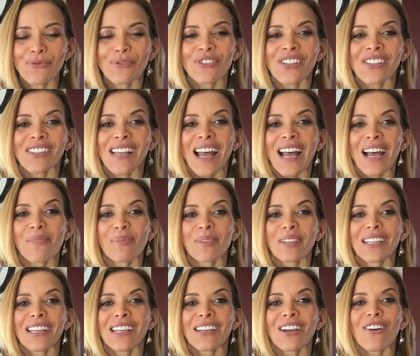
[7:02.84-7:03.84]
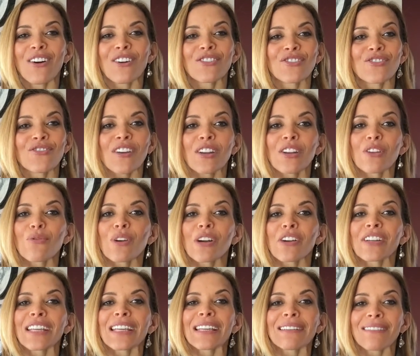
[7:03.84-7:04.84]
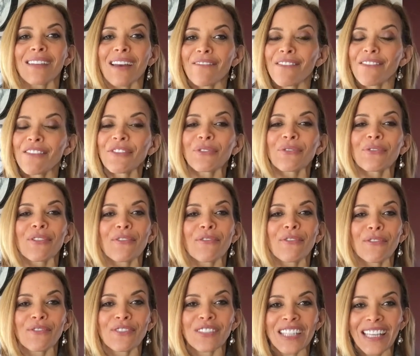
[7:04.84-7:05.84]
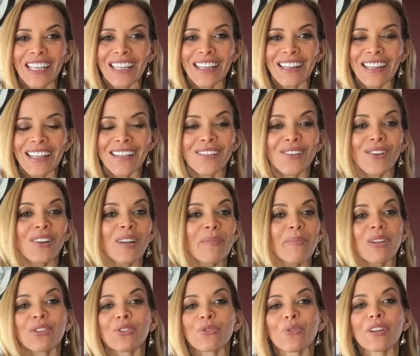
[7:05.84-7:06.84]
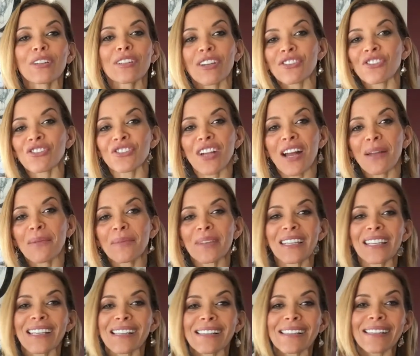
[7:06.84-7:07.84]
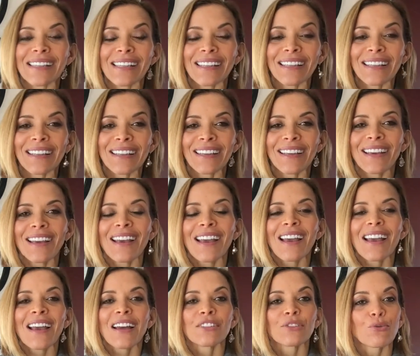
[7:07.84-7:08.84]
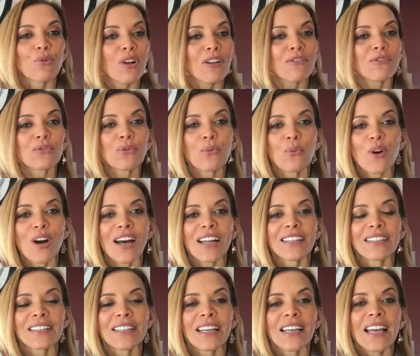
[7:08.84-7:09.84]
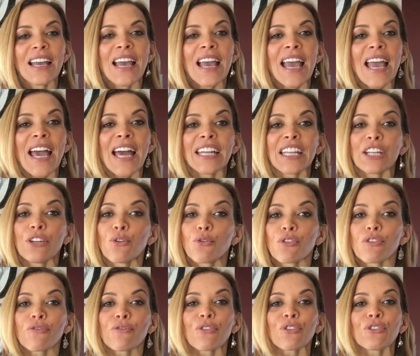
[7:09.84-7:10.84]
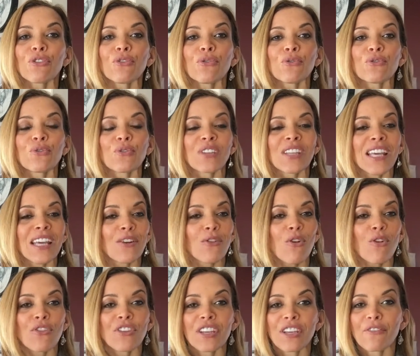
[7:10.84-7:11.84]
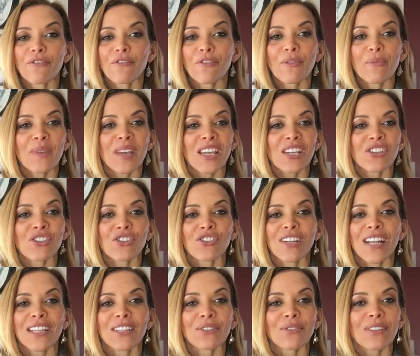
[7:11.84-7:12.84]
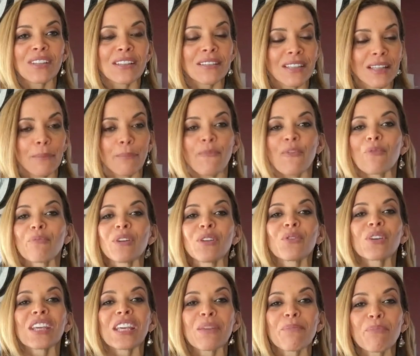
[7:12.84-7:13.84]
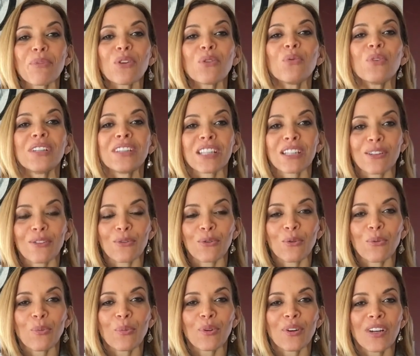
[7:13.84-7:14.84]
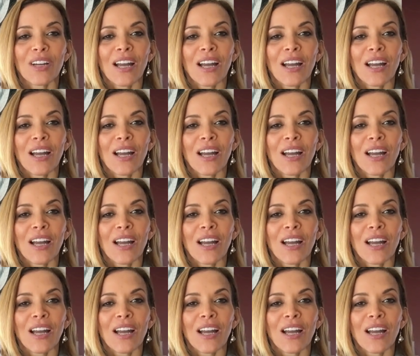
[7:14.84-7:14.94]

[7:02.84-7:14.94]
which is happening on January 11th through the 15th. It's going to be during lunchtime, EST, 12 to 1. And in order for you to get all the information and for me to keep you in the loop,